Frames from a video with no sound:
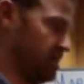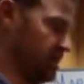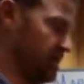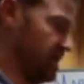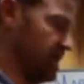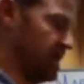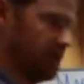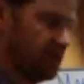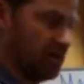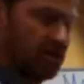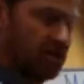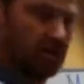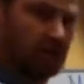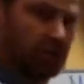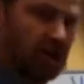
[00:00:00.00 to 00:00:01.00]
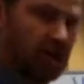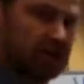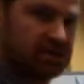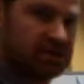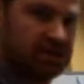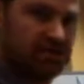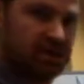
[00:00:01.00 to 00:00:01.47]
again, their
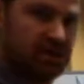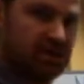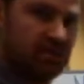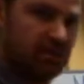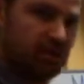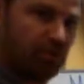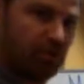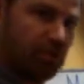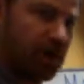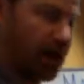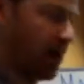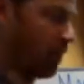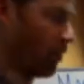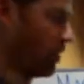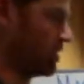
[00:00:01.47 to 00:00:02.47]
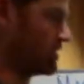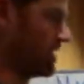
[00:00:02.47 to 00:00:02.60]
productivity per hour